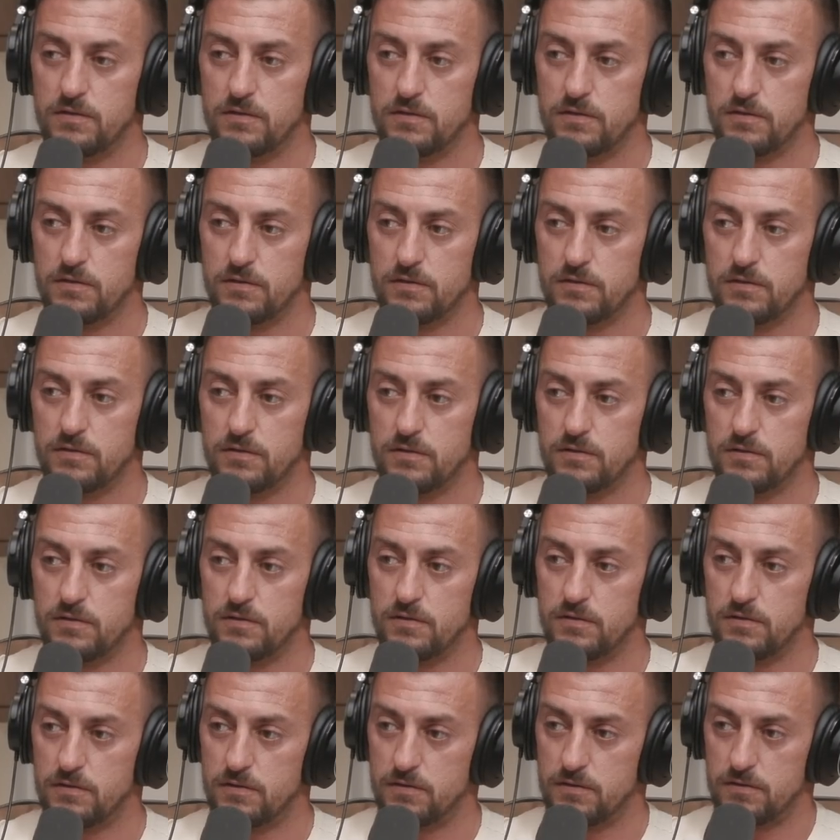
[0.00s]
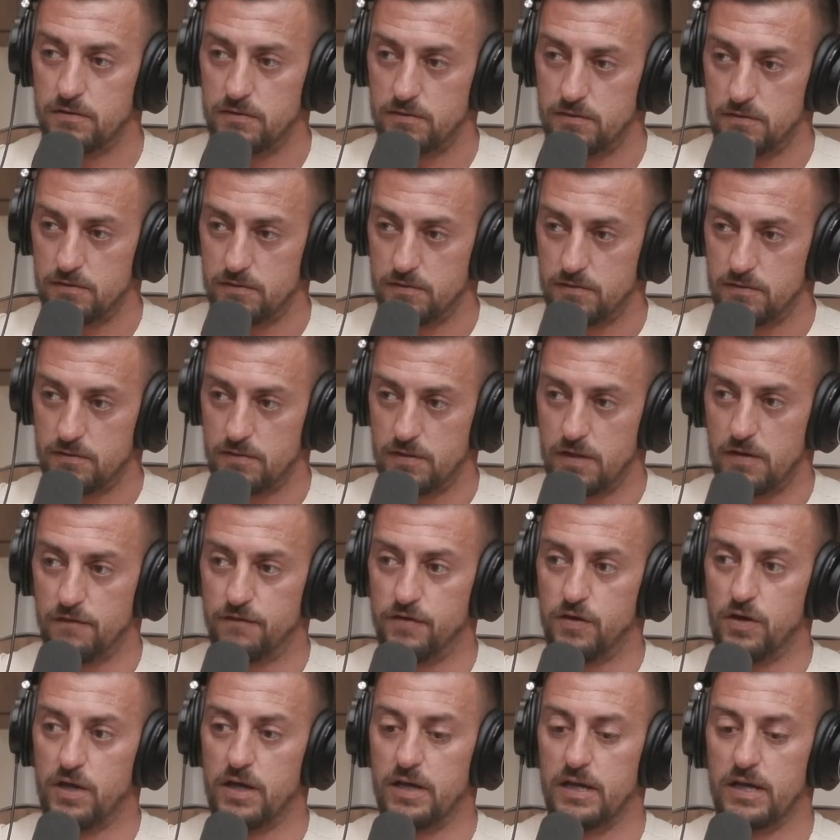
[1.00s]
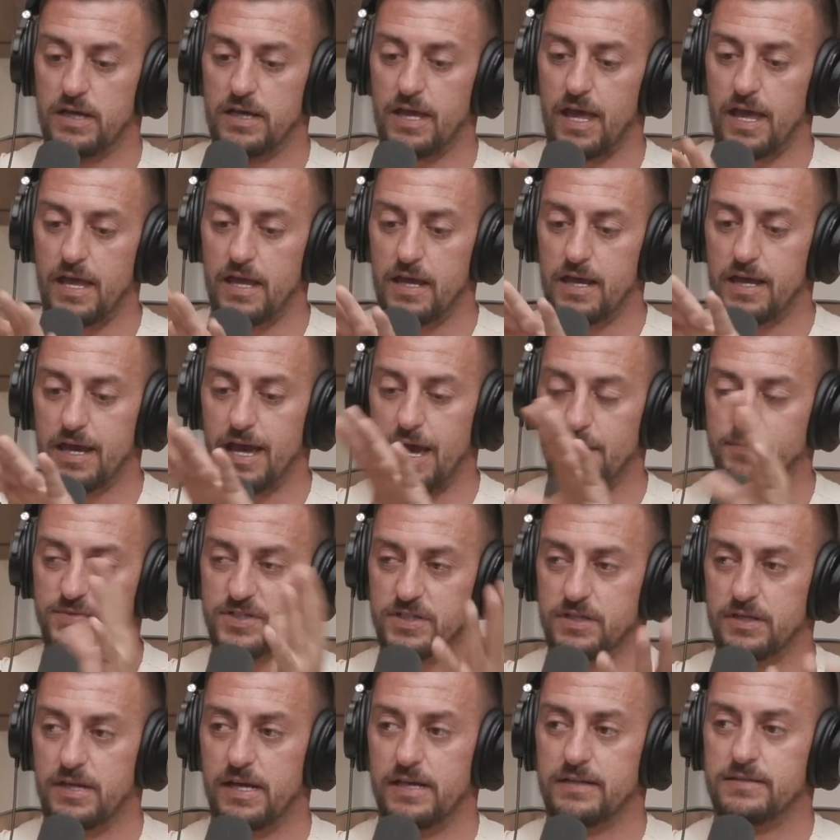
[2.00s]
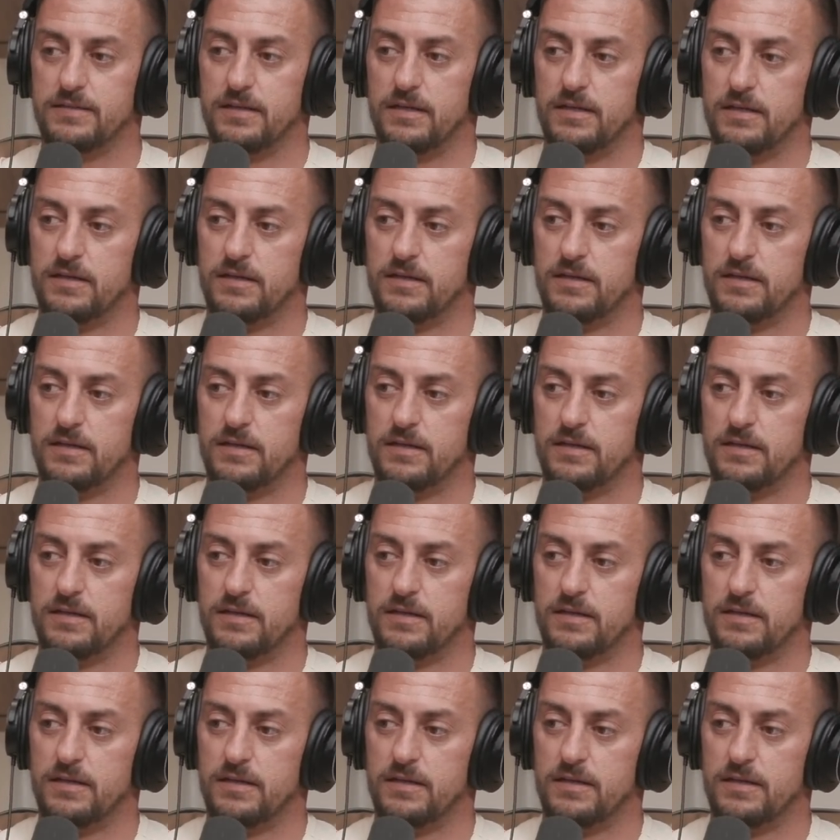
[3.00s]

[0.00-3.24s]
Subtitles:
If you can encapsulate it.